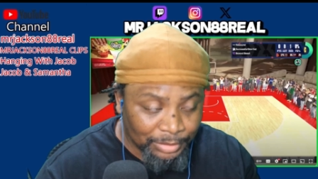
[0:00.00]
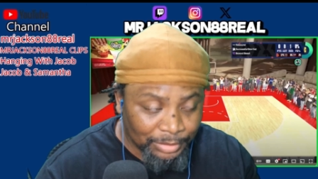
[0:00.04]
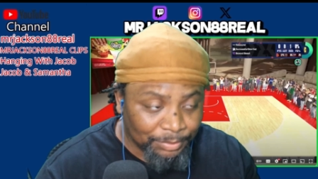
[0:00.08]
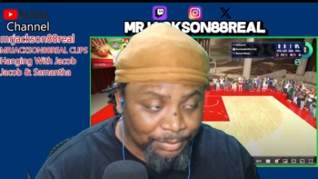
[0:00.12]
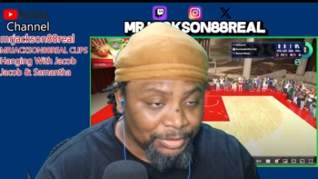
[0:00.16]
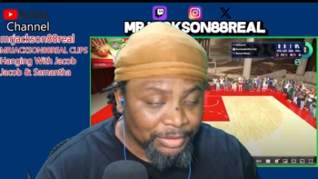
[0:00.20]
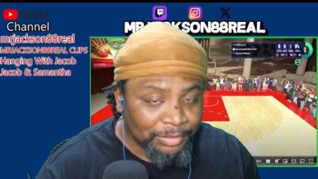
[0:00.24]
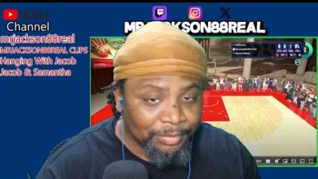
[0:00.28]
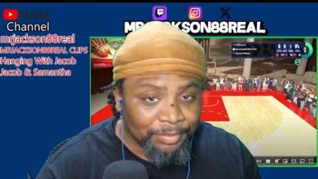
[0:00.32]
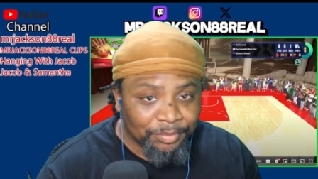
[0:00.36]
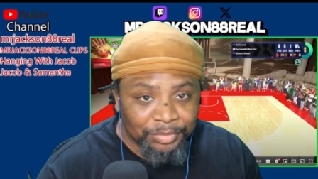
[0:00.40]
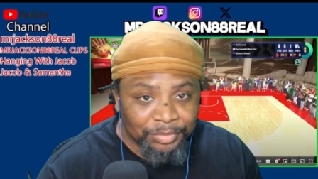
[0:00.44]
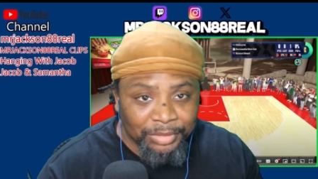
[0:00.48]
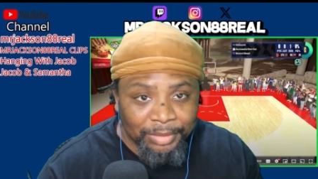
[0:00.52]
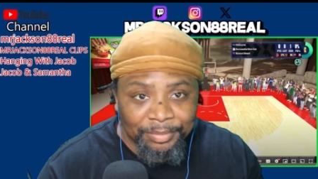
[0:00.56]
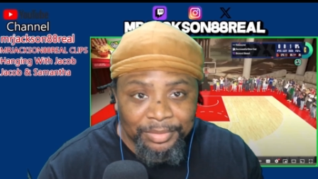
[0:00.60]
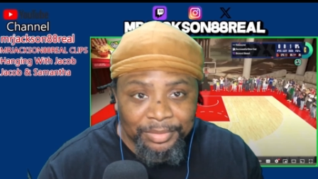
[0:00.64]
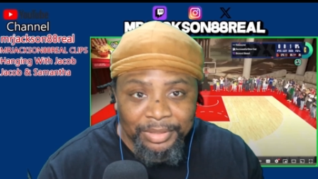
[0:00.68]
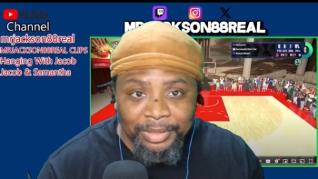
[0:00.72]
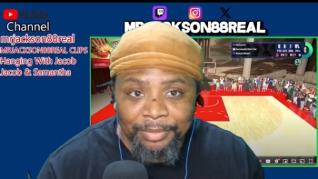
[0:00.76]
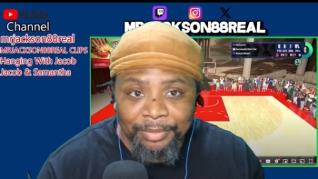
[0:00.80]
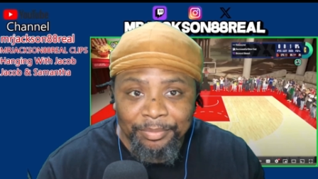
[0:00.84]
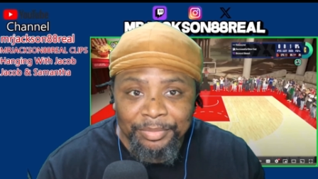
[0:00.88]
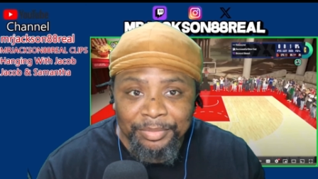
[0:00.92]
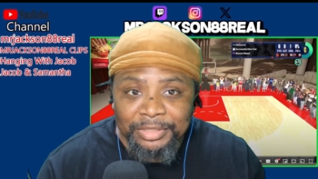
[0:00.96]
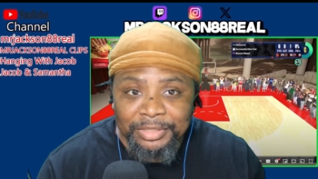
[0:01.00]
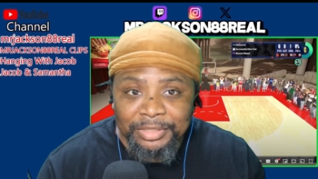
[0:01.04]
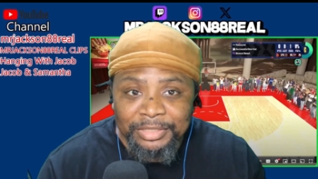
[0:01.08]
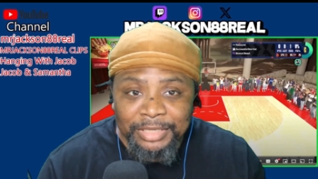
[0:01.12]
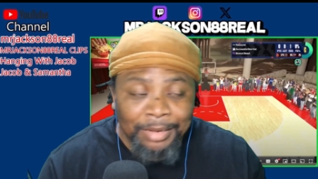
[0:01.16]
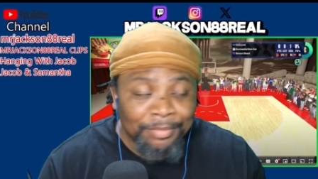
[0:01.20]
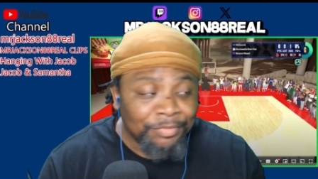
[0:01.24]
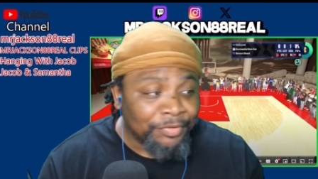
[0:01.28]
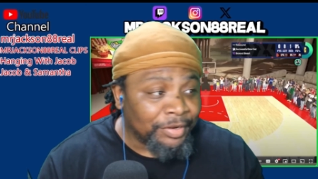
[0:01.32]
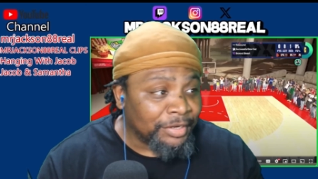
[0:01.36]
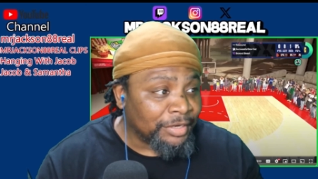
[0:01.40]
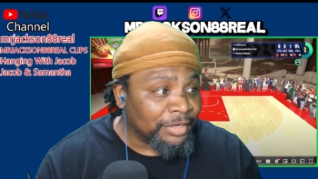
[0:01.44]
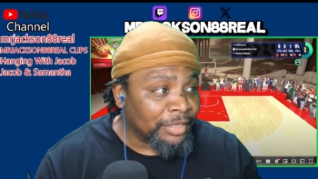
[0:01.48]
me let, let me stop
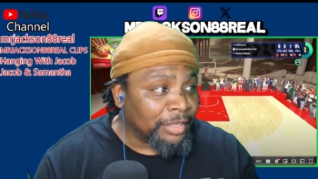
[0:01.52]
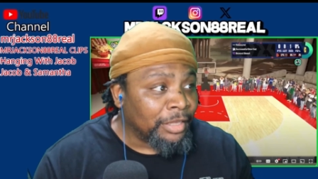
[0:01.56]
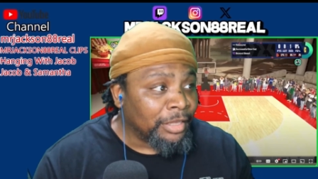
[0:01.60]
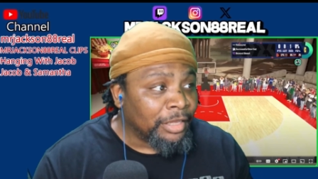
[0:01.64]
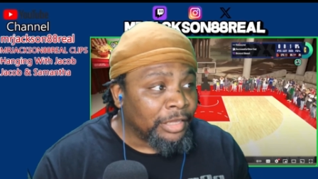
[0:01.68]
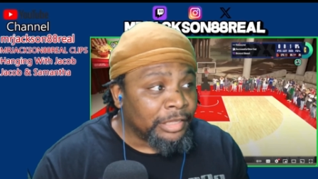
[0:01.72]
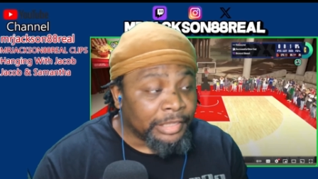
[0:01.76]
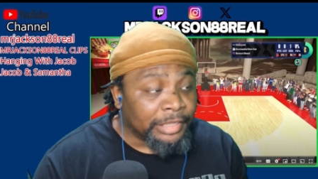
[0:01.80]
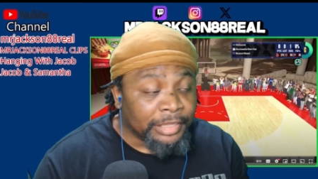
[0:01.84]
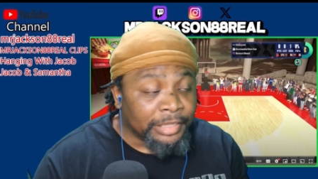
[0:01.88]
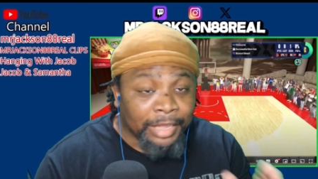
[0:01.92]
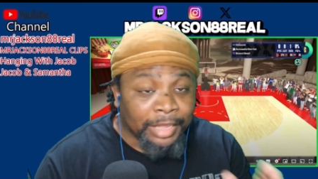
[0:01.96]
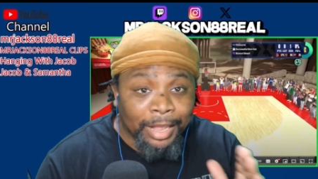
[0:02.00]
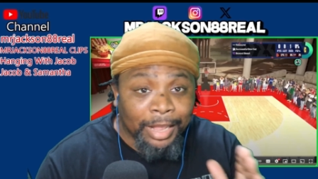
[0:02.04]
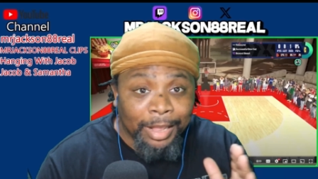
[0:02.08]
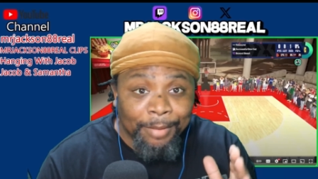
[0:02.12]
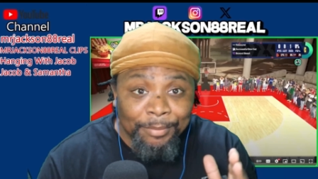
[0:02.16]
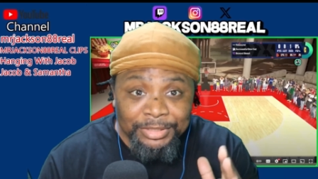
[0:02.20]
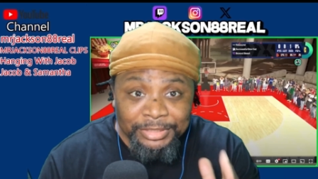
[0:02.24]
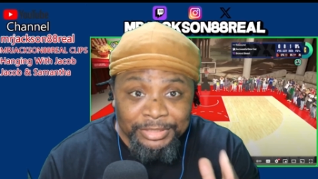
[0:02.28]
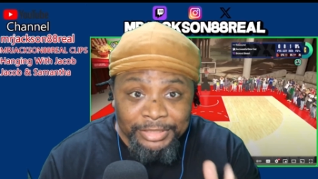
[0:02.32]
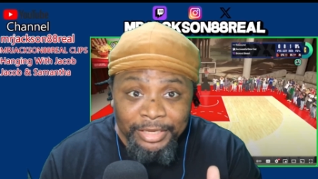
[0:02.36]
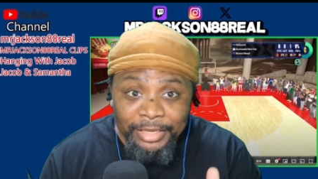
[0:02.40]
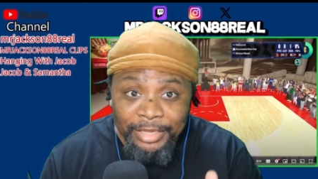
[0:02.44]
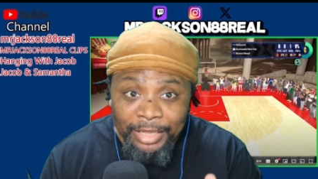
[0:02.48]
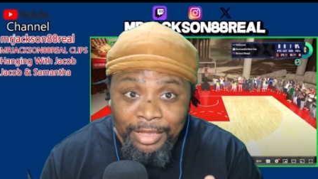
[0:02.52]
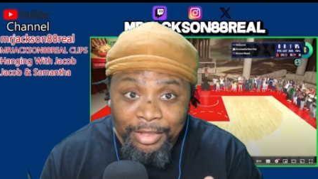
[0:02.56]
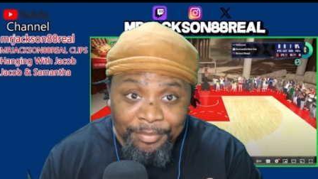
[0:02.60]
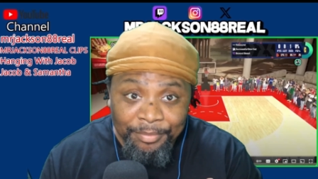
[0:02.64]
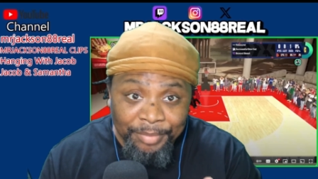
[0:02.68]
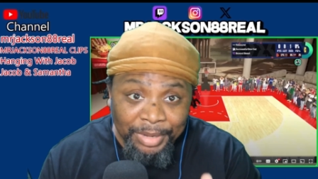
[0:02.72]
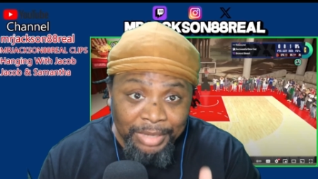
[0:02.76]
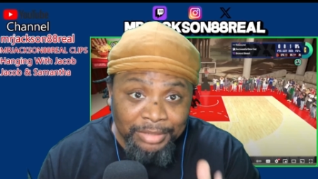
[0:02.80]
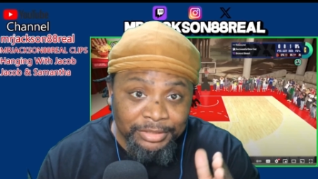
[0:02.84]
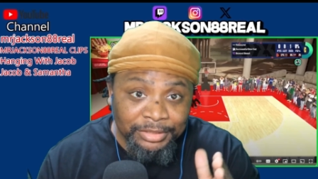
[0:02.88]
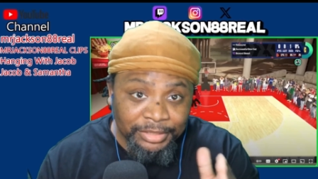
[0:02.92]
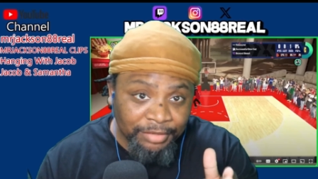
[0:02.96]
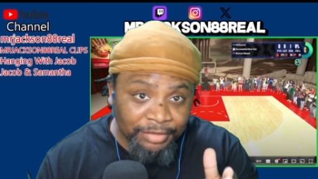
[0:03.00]
right there. I'm gonna tell y'all
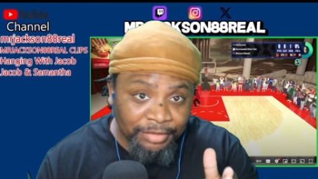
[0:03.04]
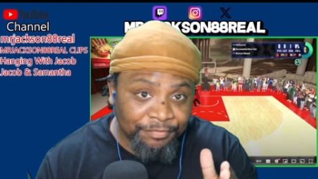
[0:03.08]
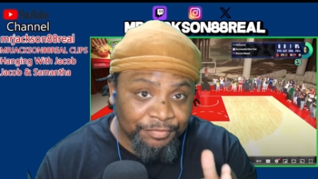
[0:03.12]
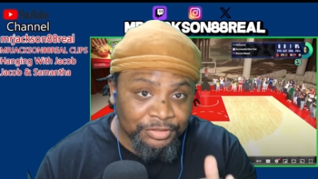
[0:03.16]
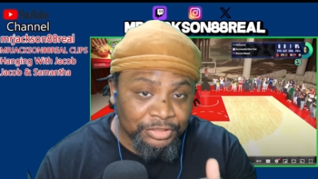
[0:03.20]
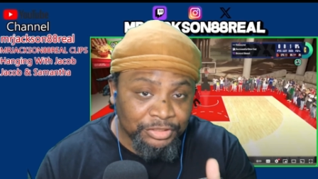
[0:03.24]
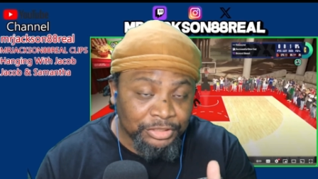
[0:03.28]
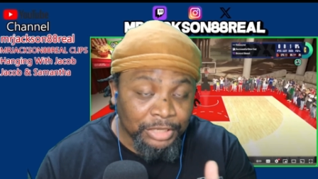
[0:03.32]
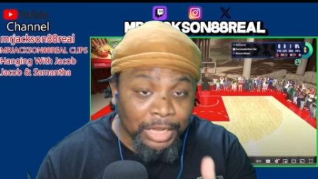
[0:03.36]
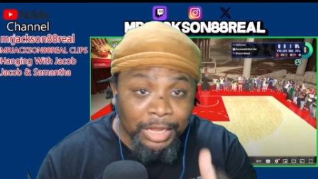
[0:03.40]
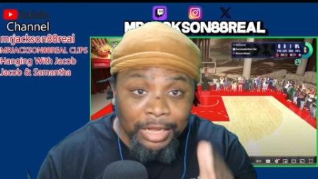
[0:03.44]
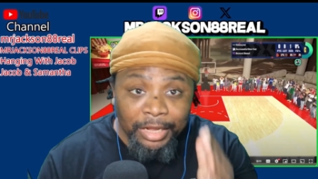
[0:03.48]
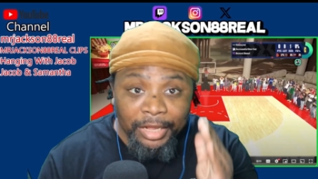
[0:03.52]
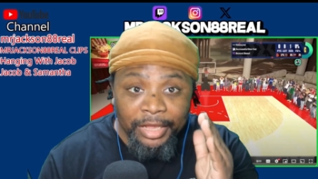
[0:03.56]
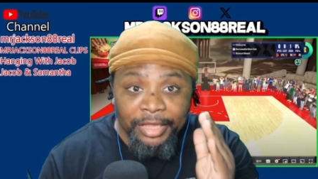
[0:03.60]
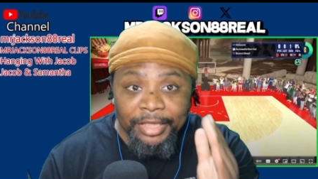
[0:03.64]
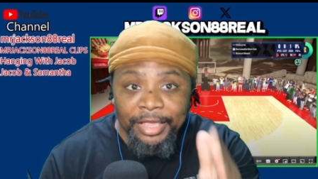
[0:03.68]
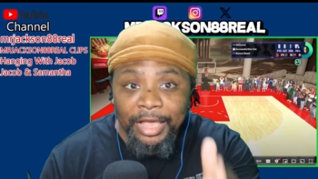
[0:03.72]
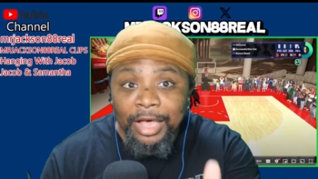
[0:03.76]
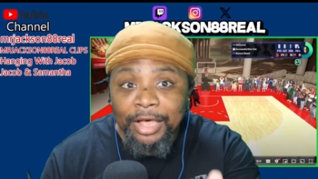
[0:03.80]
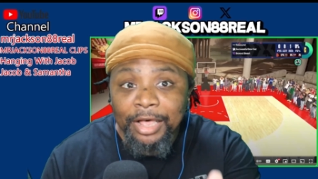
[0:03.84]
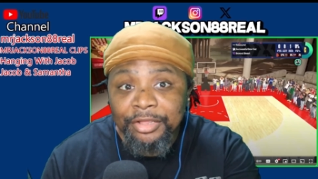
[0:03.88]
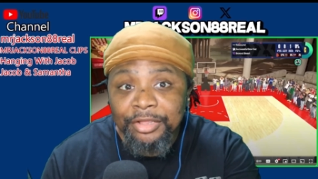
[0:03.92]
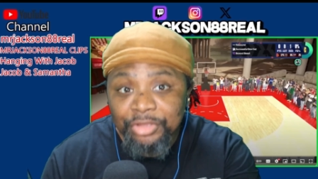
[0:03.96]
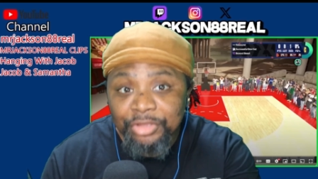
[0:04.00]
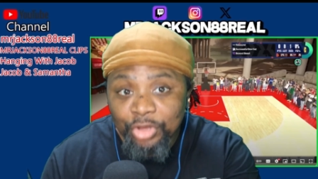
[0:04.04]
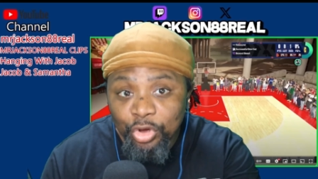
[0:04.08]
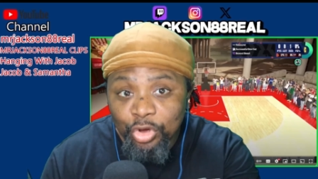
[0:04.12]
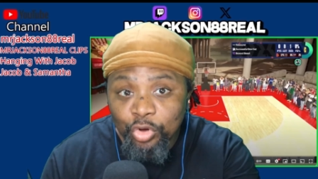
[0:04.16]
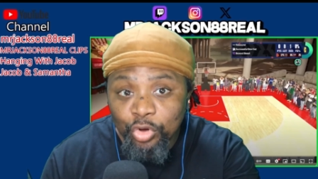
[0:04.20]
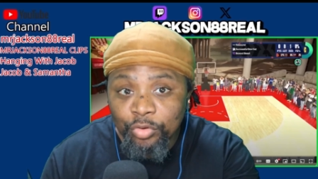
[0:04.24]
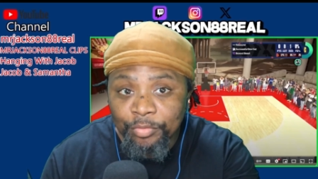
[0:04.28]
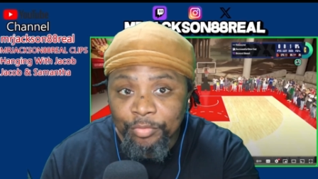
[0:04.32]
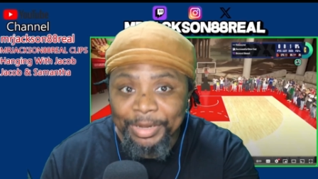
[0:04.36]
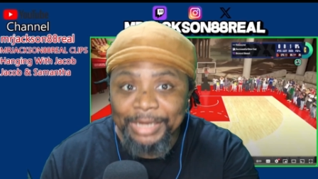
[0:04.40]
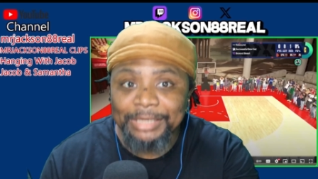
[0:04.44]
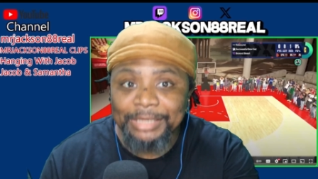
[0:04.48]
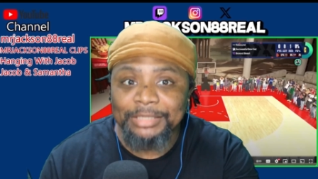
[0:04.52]
about defense. Y'all y'all know
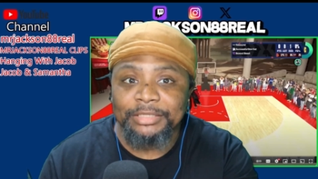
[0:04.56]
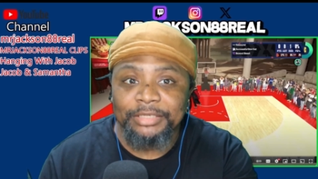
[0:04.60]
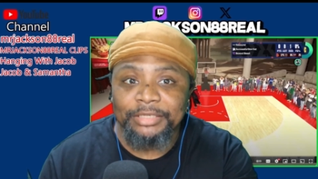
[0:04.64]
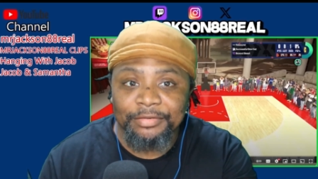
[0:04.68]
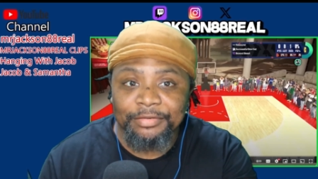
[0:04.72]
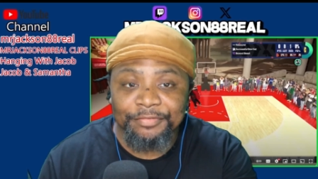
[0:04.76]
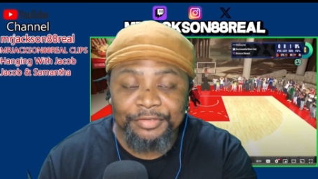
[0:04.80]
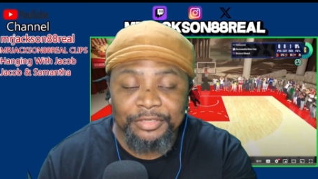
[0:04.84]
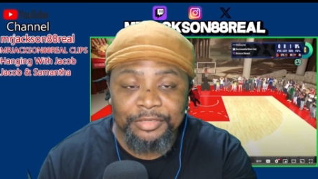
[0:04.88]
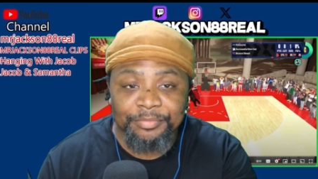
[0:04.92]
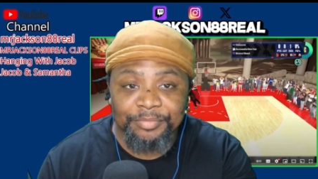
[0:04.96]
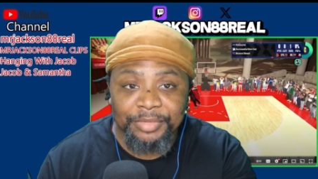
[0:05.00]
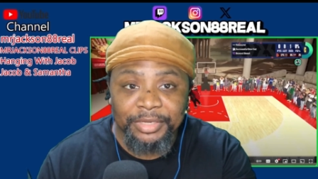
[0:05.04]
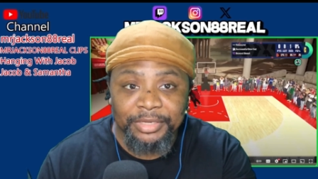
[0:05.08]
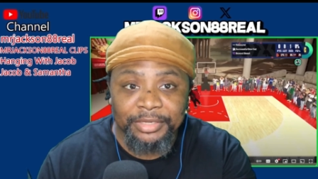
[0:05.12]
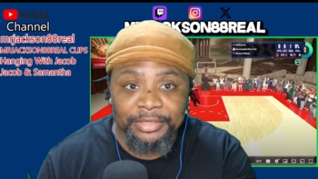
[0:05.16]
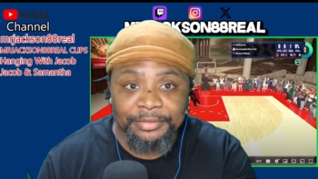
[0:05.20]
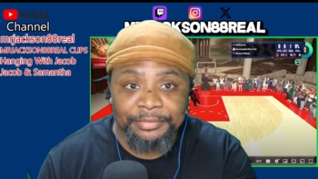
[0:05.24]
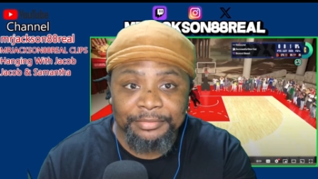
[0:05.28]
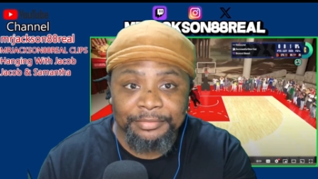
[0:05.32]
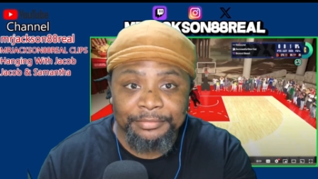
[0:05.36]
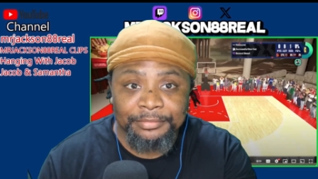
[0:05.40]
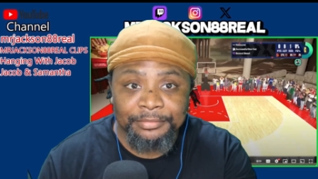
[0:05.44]
about defense, man.